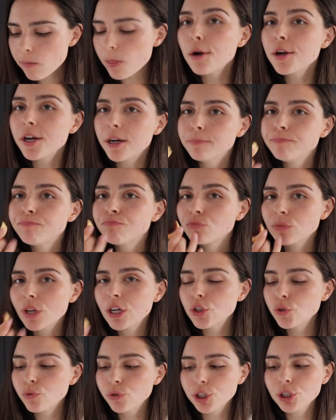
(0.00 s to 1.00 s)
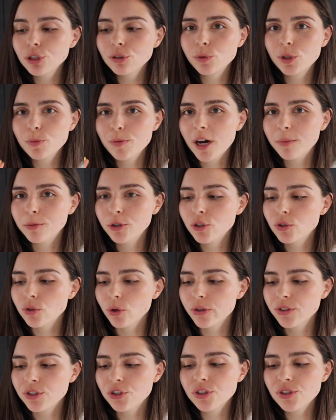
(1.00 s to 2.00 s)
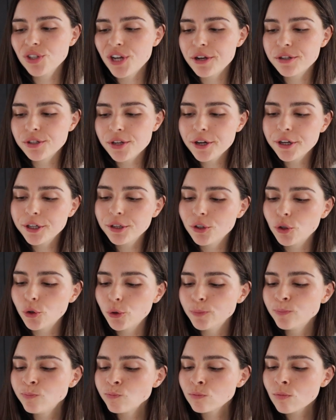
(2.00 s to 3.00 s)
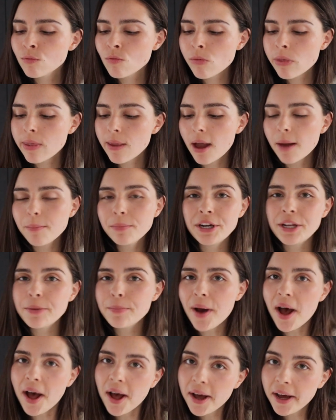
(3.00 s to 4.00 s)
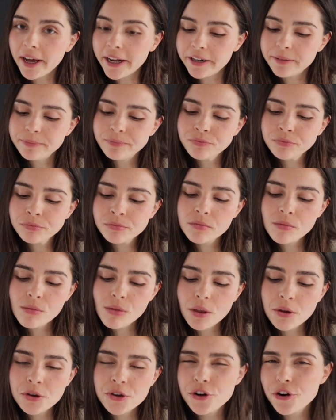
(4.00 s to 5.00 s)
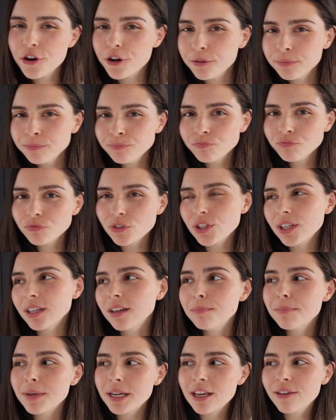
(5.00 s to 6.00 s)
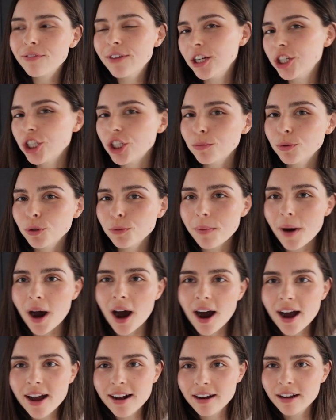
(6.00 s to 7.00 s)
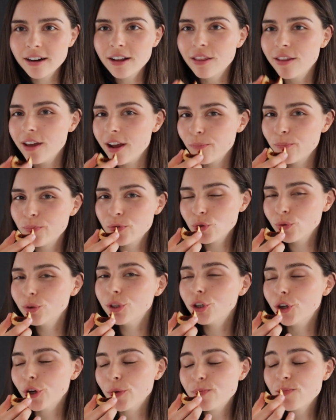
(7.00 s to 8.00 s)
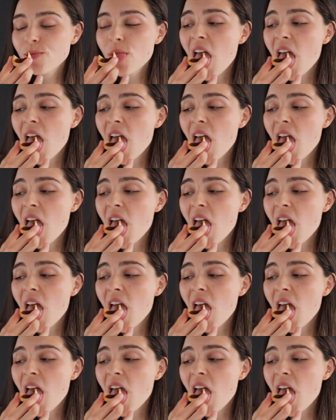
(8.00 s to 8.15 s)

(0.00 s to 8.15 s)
Yeah, it's really good with the barbecue sauce. It just tastes like a mini pie. It's like a mini vegetable pie kind of thing. It's really good.